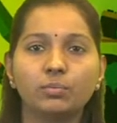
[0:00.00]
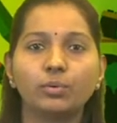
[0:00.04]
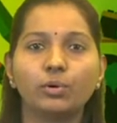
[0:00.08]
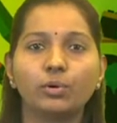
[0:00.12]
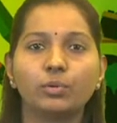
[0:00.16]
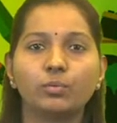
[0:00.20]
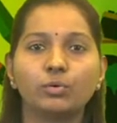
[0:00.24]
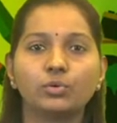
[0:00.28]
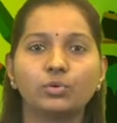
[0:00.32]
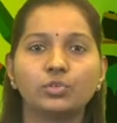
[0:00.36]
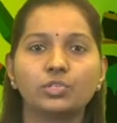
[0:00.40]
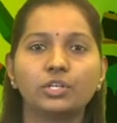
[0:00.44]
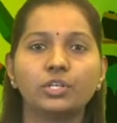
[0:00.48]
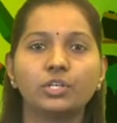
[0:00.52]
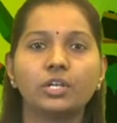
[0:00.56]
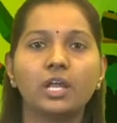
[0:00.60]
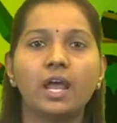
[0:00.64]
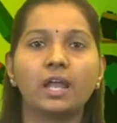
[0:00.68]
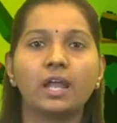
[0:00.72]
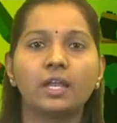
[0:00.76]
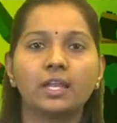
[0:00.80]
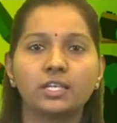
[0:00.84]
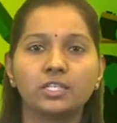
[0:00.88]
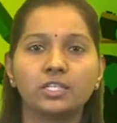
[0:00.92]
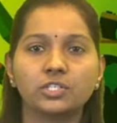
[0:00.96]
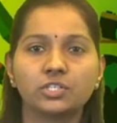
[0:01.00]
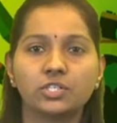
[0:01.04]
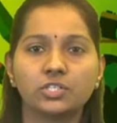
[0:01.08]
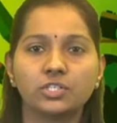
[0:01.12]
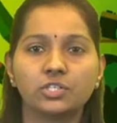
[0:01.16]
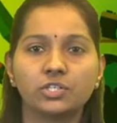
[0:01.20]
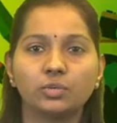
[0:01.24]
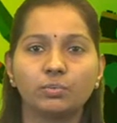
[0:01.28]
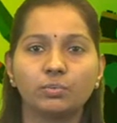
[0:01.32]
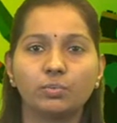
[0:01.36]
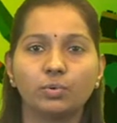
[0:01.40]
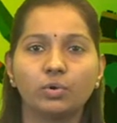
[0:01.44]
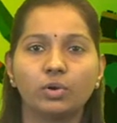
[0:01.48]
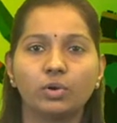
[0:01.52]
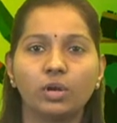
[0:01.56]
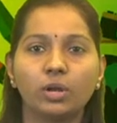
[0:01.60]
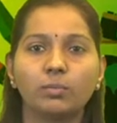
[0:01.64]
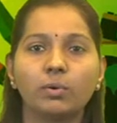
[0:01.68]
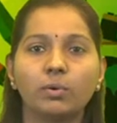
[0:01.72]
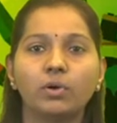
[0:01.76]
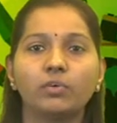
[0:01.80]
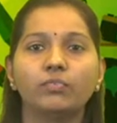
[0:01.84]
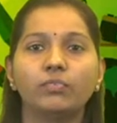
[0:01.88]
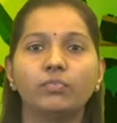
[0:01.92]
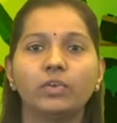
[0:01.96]
promotion and extension program
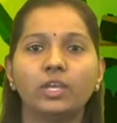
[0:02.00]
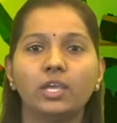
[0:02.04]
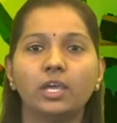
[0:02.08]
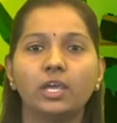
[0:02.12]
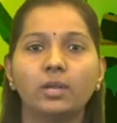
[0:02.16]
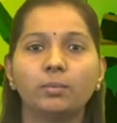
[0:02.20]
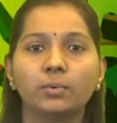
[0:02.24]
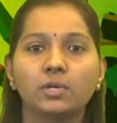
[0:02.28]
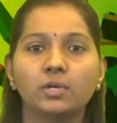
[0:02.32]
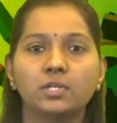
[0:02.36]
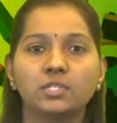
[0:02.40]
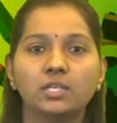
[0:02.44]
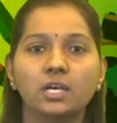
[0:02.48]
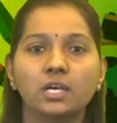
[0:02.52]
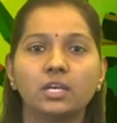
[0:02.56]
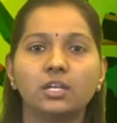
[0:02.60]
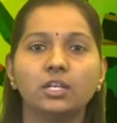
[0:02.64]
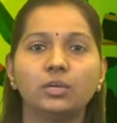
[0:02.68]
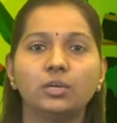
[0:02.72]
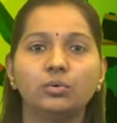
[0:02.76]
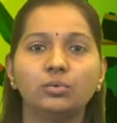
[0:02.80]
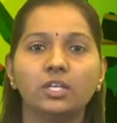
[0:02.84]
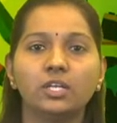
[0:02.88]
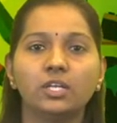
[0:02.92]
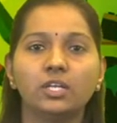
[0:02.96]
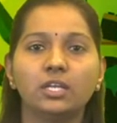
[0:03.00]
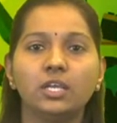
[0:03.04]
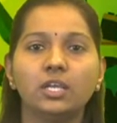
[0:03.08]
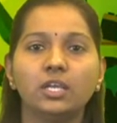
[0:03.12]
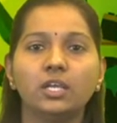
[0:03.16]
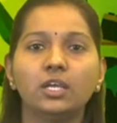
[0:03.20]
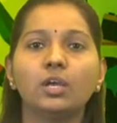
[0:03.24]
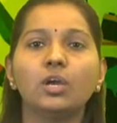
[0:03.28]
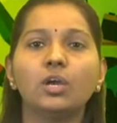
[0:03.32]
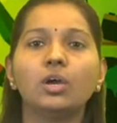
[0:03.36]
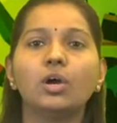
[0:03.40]
of Vigyan Prasar, New Delhi,